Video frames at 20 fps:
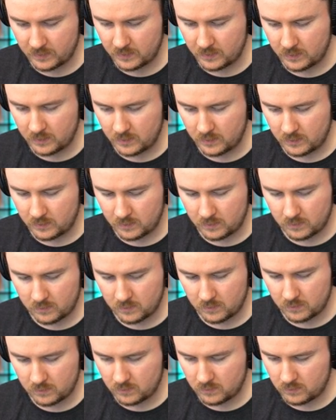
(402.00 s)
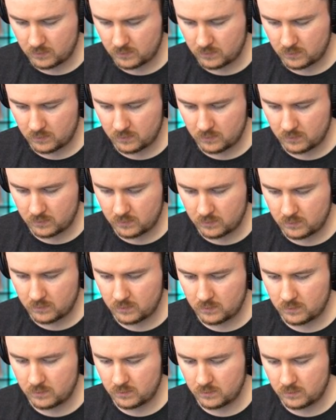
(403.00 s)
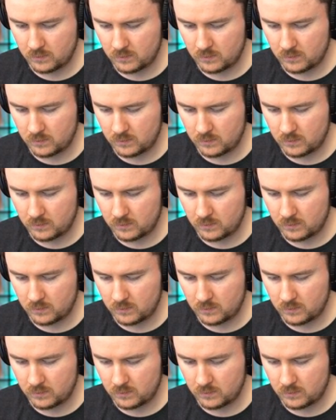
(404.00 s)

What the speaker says: (silence)